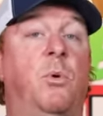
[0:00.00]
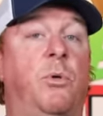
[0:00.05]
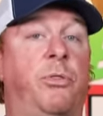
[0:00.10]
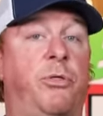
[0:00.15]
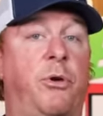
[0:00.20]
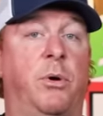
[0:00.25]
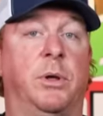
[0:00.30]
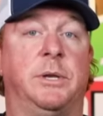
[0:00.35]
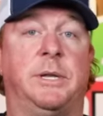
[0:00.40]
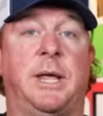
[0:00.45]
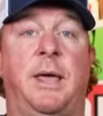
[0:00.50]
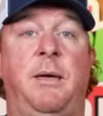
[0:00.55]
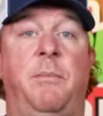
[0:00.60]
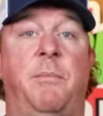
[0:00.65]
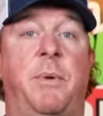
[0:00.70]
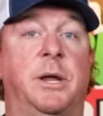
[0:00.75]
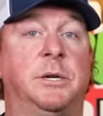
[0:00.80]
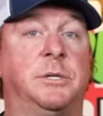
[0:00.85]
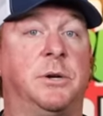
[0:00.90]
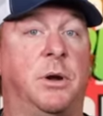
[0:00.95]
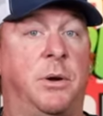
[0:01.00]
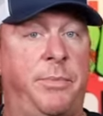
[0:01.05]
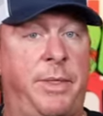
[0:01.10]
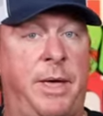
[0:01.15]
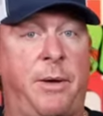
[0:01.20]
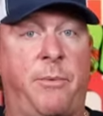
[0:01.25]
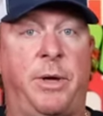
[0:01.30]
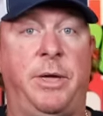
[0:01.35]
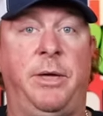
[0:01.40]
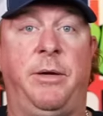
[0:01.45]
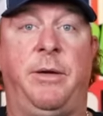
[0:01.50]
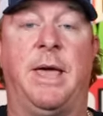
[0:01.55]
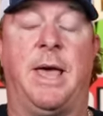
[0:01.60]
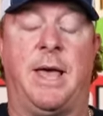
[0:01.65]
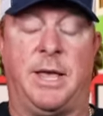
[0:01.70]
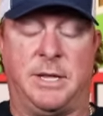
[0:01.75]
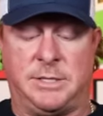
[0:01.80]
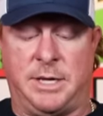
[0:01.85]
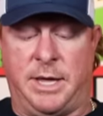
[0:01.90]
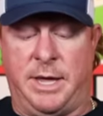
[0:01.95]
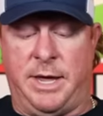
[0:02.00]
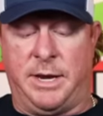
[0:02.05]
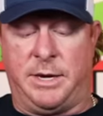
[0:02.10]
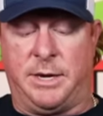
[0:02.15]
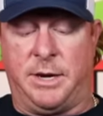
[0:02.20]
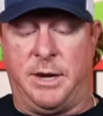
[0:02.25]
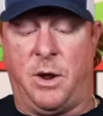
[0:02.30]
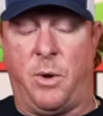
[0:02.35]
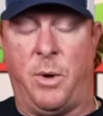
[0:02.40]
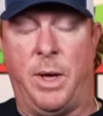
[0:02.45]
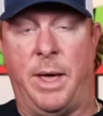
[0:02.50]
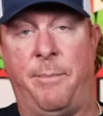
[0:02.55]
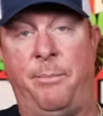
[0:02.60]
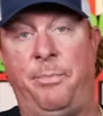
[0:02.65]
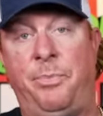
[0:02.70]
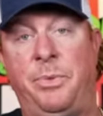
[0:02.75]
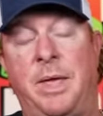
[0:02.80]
We'll throw a tape measure on that way you guys can get to know it.